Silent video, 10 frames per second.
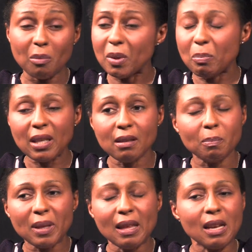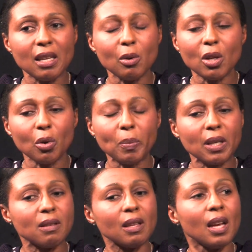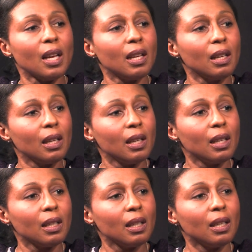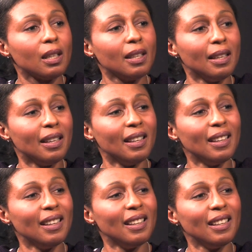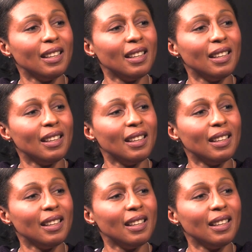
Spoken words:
But then, because it's not good sense; it's pressure.